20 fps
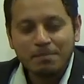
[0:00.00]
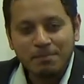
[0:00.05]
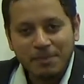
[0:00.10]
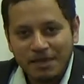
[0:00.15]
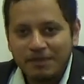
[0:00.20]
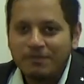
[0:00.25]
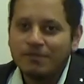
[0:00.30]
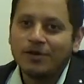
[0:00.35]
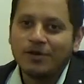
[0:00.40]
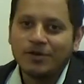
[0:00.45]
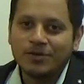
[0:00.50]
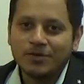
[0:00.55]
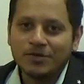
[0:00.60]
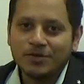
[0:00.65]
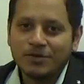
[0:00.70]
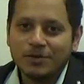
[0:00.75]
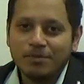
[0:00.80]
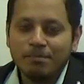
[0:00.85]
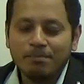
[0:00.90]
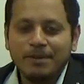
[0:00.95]
B
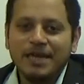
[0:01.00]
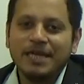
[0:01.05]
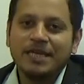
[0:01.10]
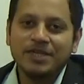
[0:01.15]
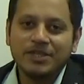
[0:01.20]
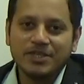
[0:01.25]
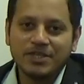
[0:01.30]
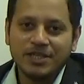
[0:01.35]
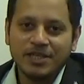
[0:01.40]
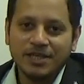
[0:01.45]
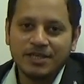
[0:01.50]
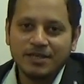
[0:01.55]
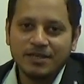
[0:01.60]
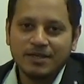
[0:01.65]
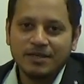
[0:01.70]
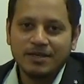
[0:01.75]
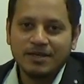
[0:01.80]
follows, Bering Strait.